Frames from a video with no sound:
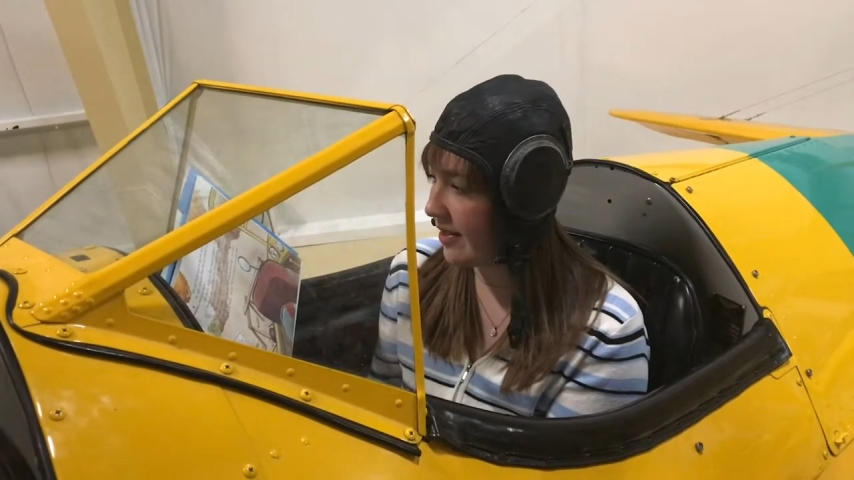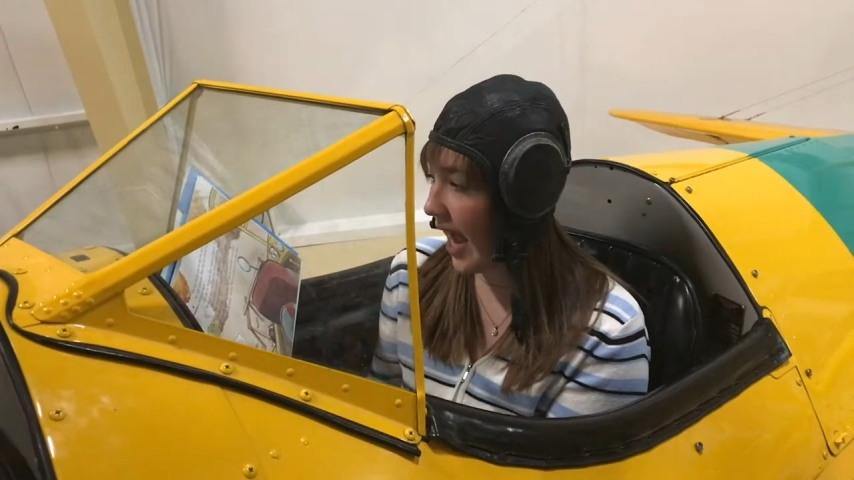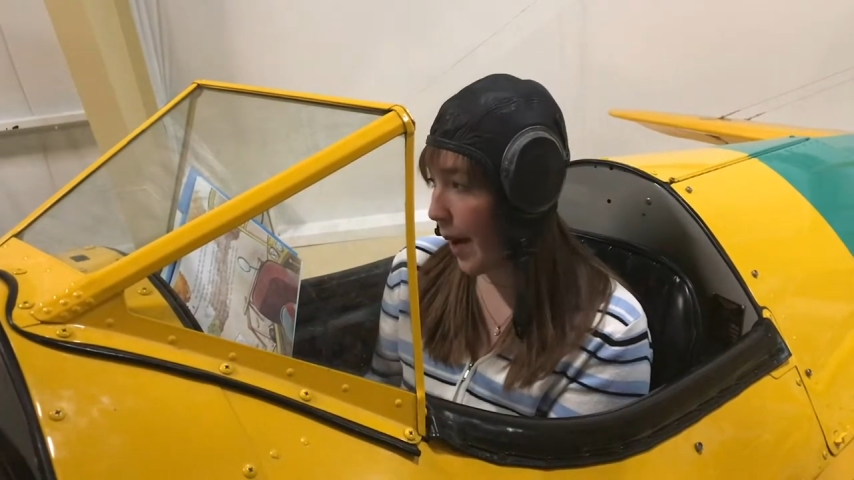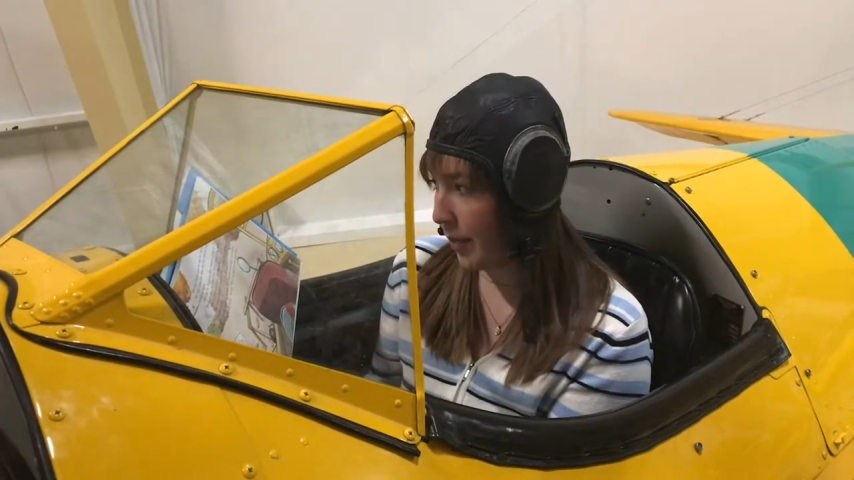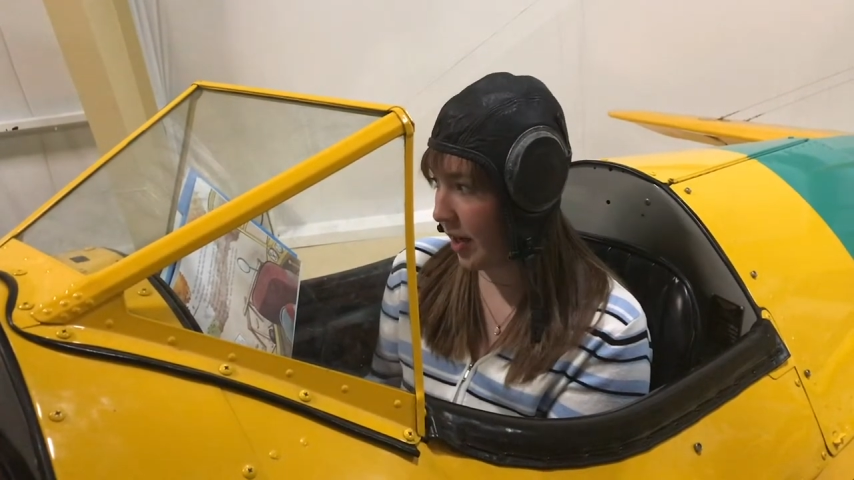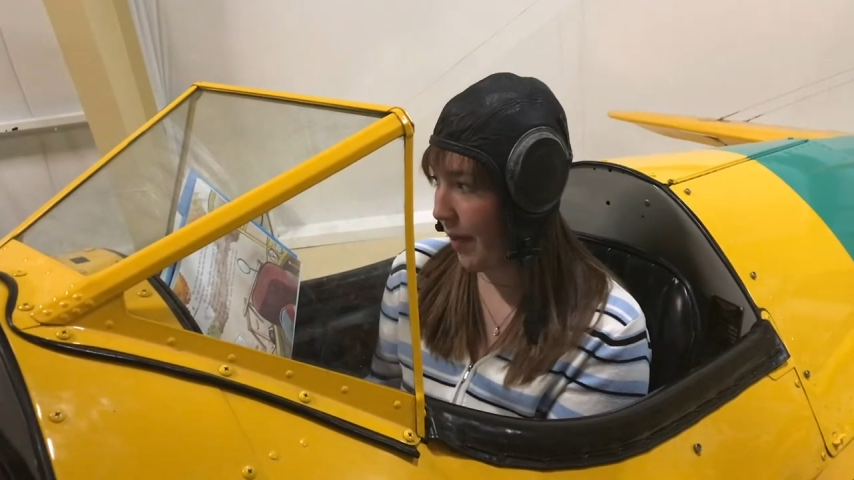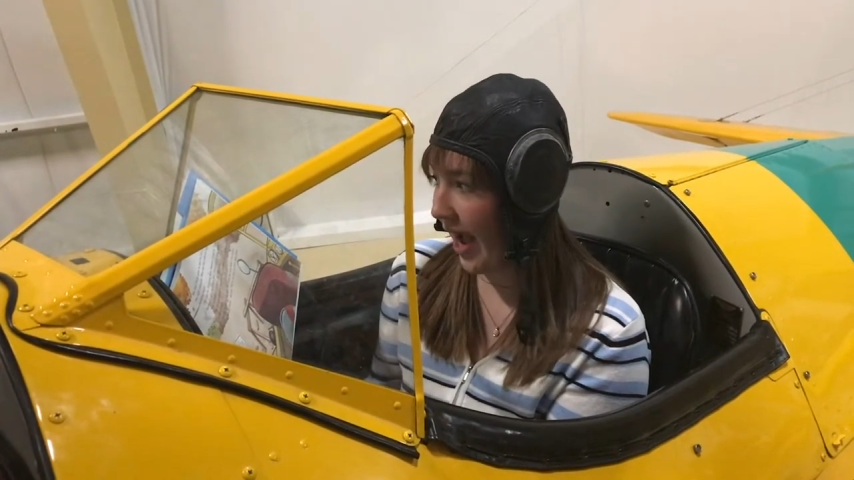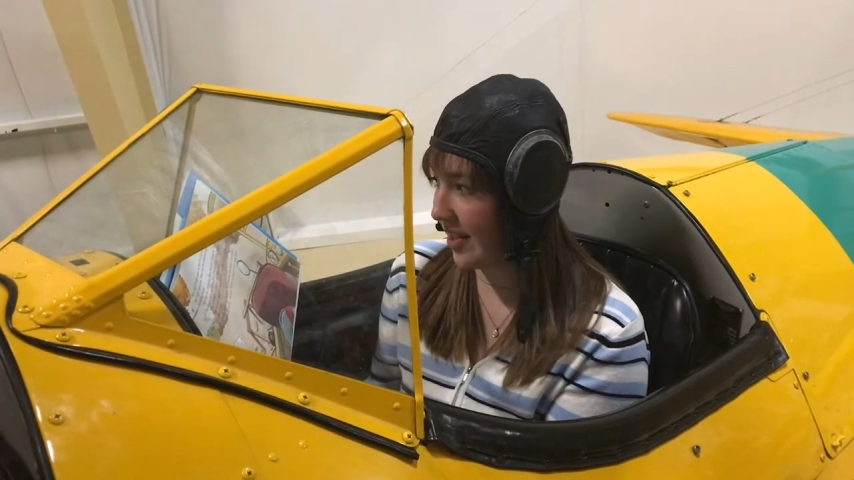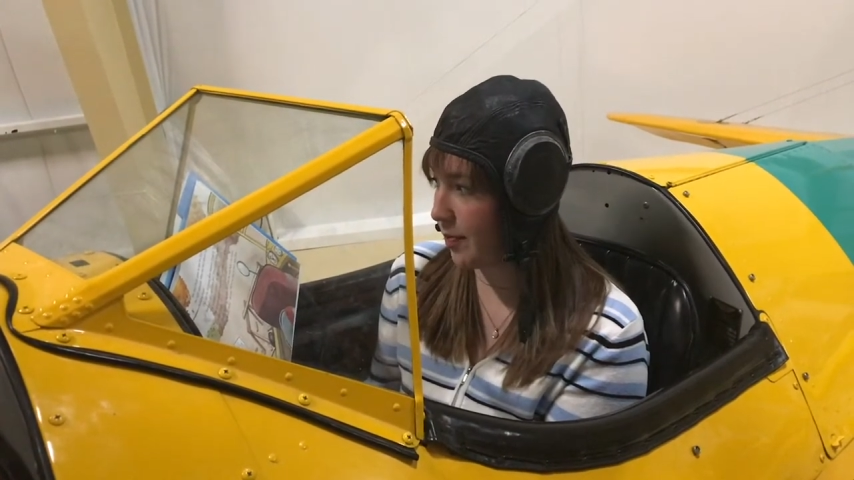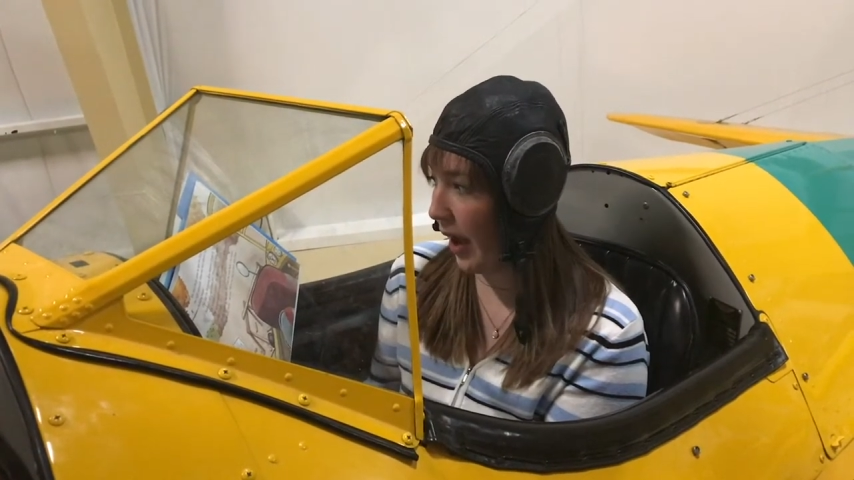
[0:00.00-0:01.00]
happened to
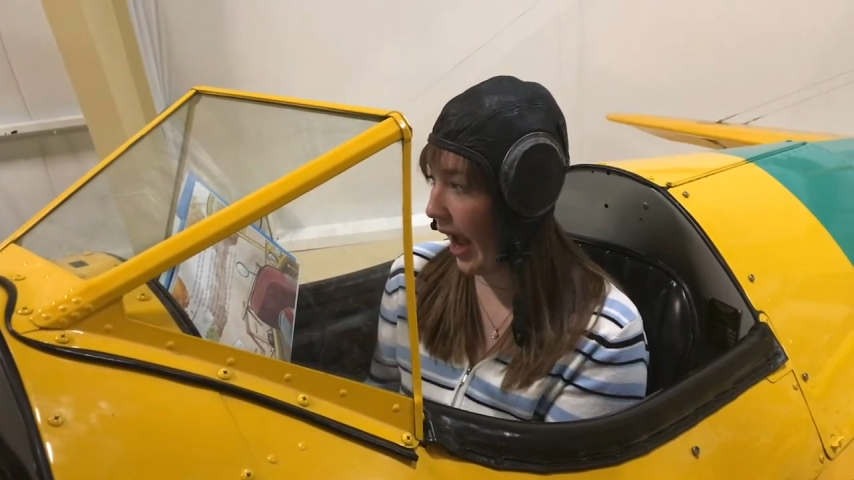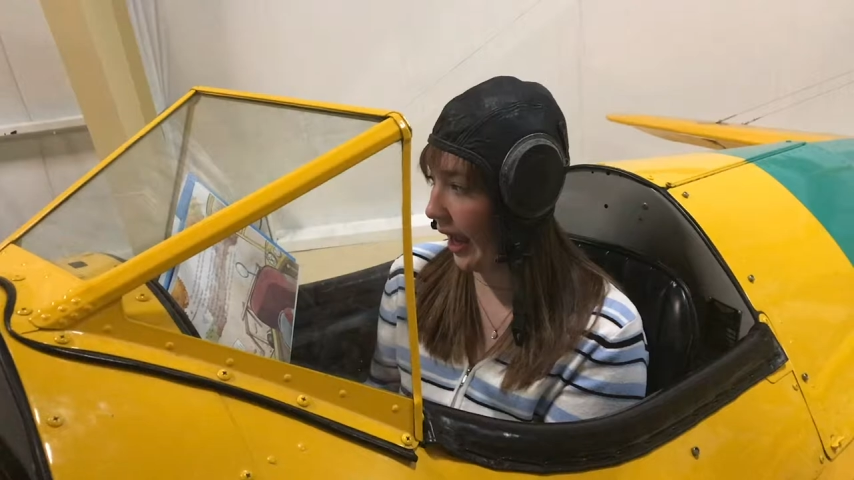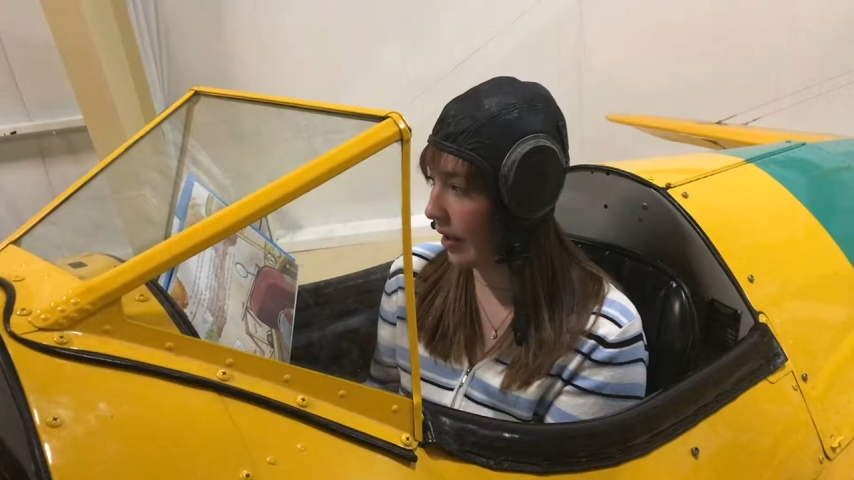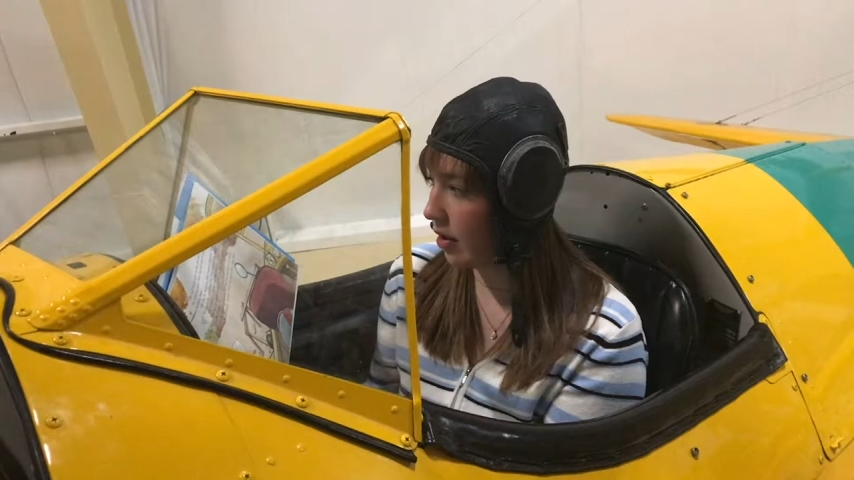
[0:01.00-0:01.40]
pass by.